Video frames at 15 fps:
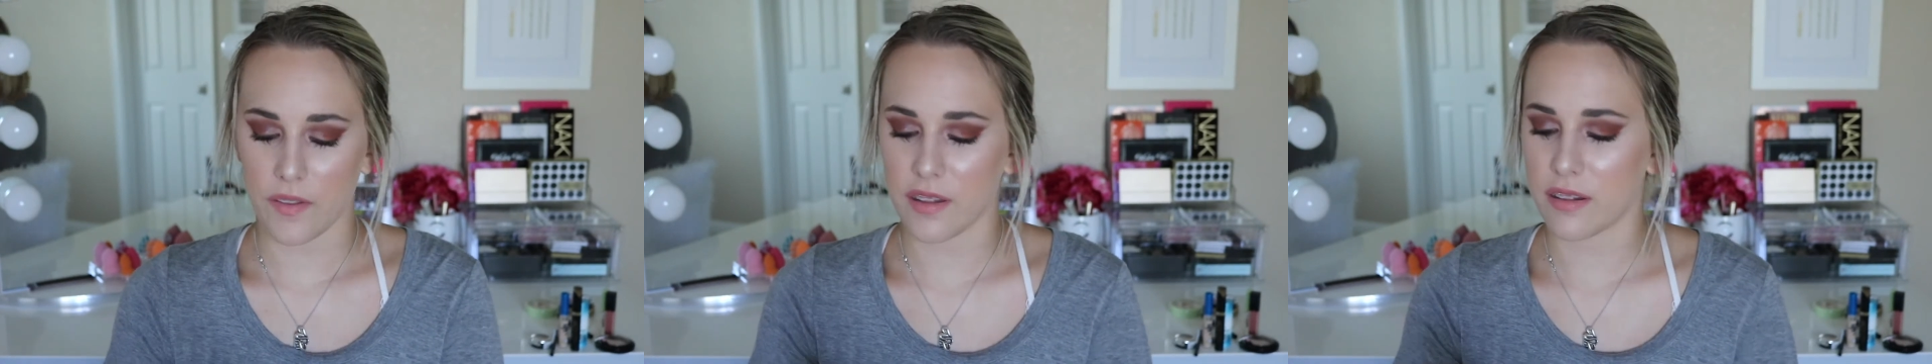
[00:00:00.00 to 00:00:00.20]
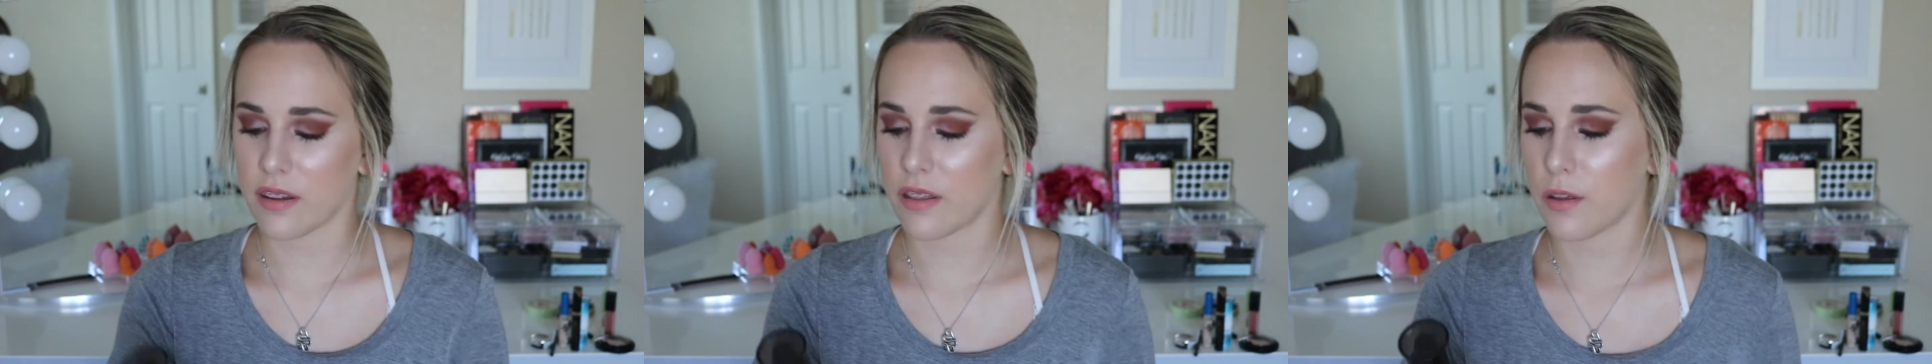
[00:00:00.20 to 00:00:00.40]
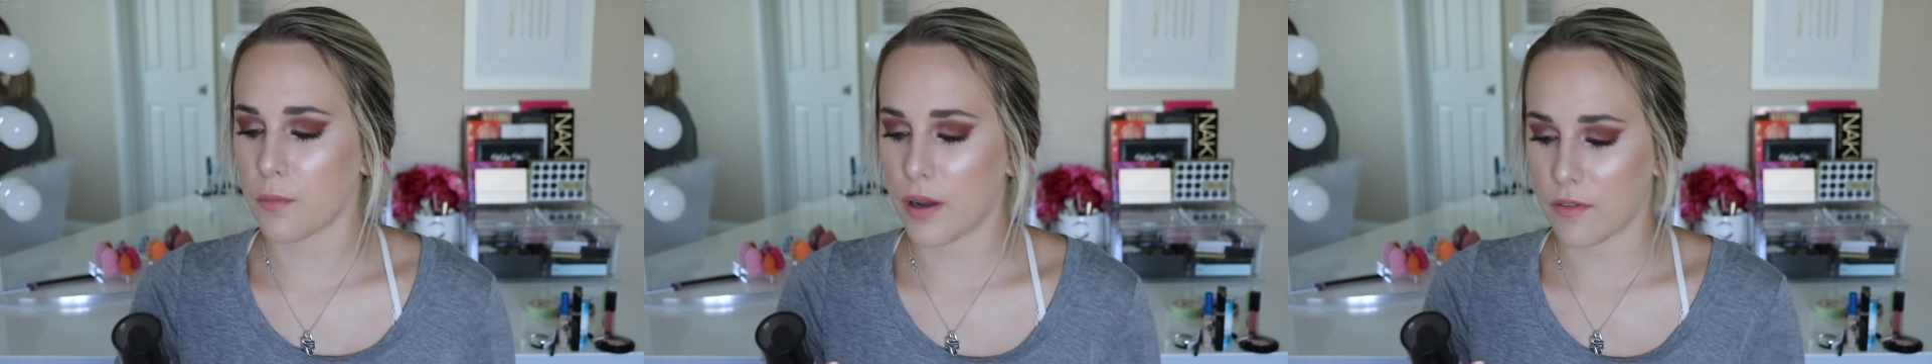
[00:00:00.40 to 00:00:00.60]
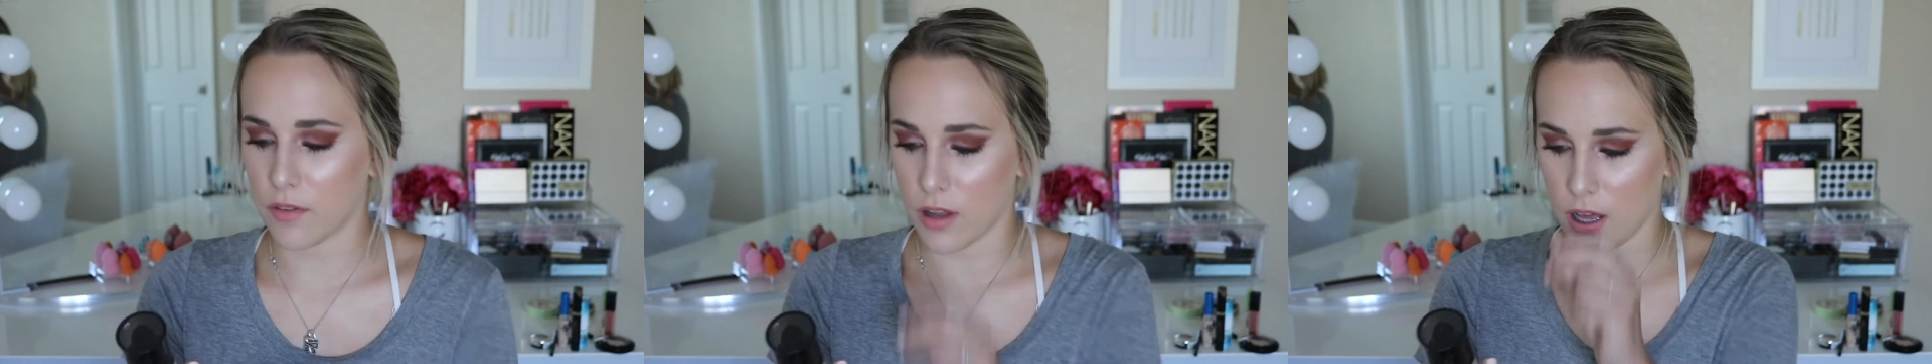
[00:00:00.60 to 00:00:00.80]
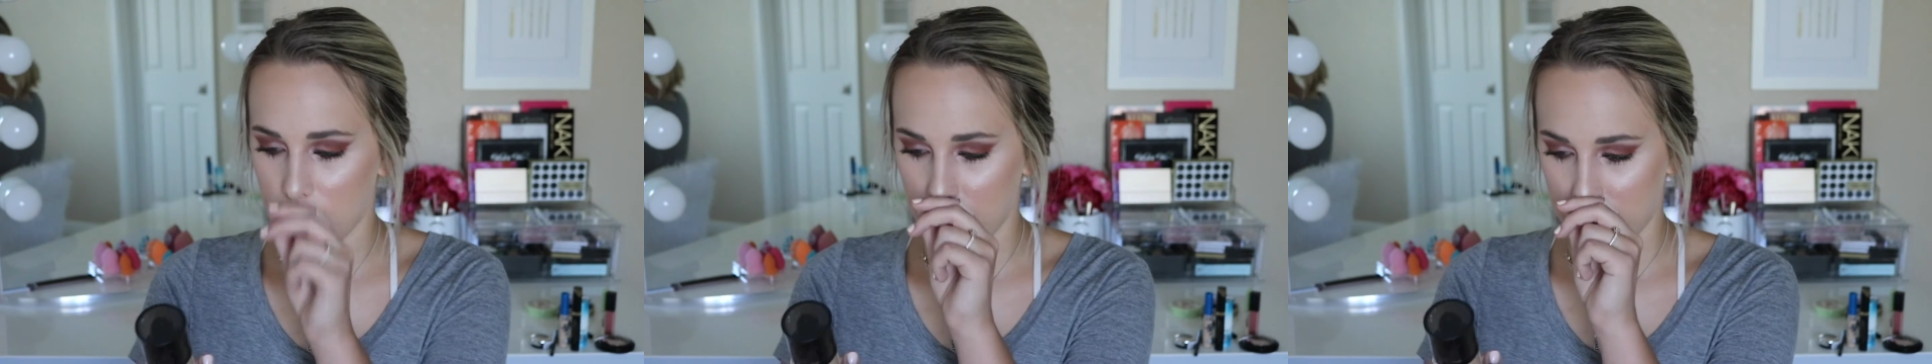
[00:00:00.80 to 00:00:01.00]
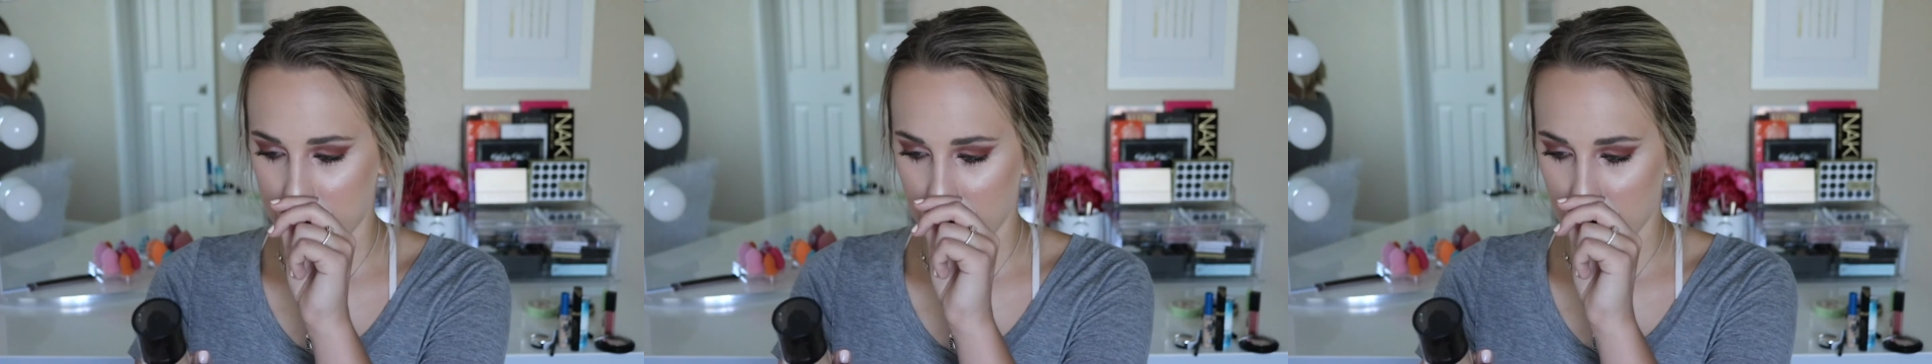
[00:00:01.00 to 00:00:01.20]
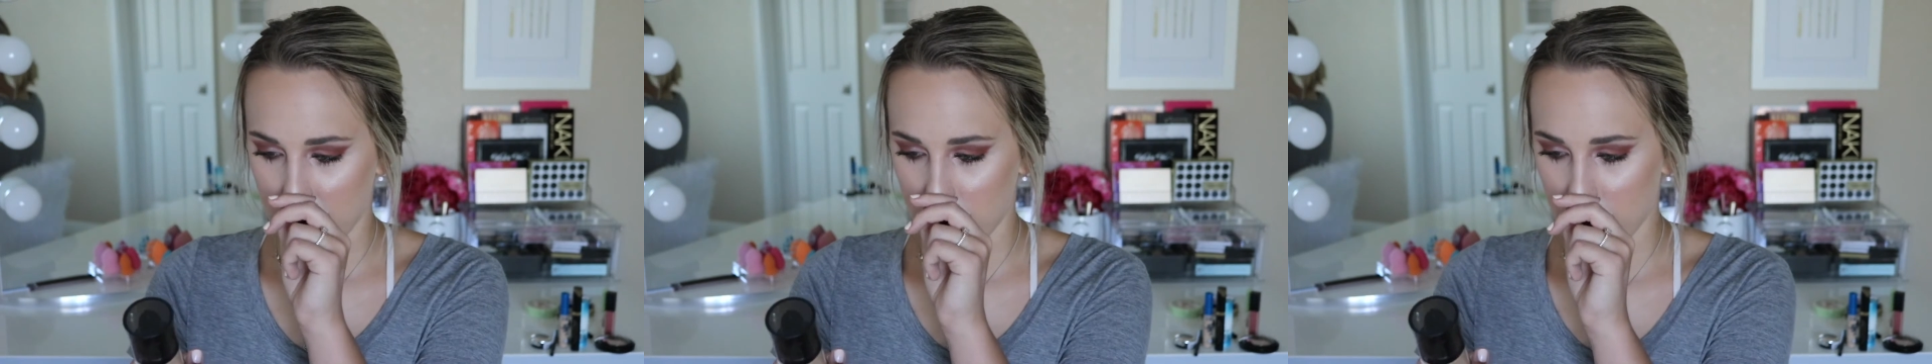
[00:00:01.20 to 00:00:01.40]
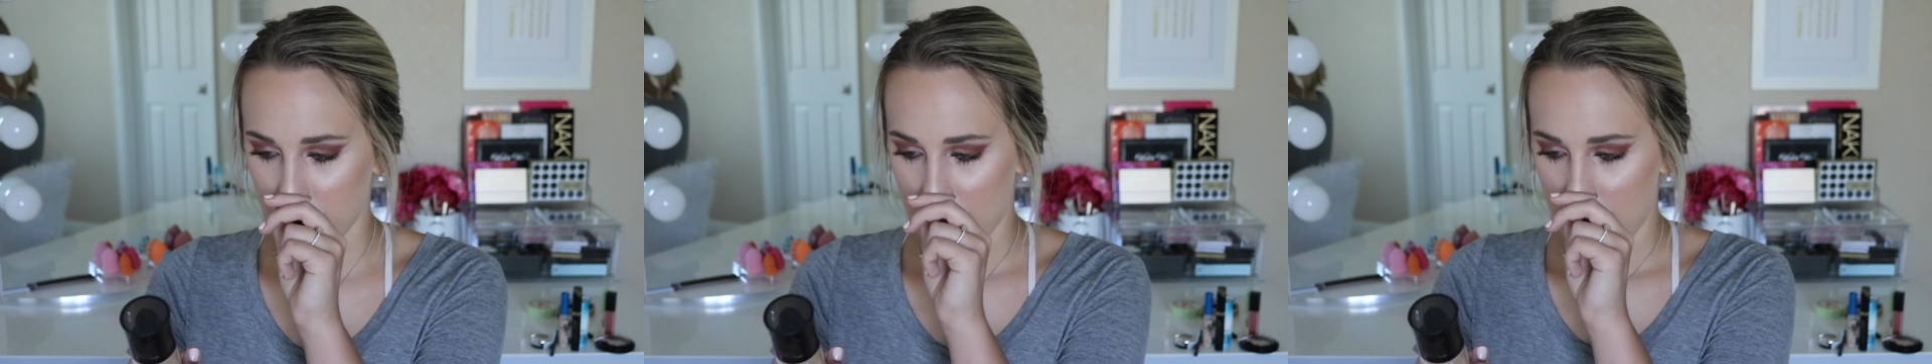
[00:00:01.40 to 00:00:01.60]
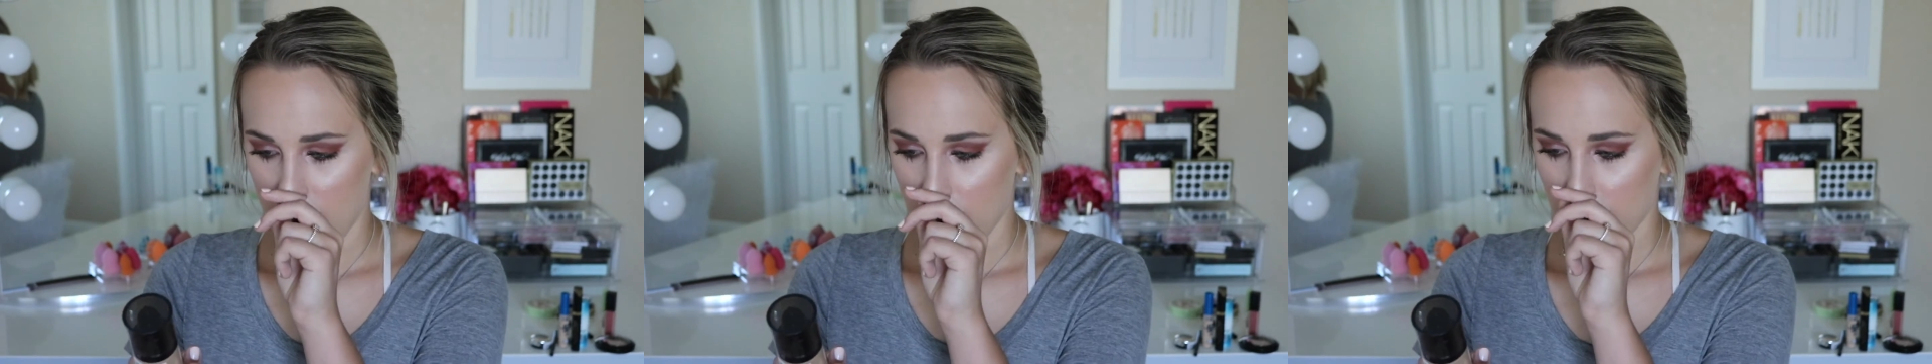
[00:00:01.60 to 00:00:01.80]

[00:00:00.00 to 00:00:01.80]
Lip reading: This is the Revlon Photo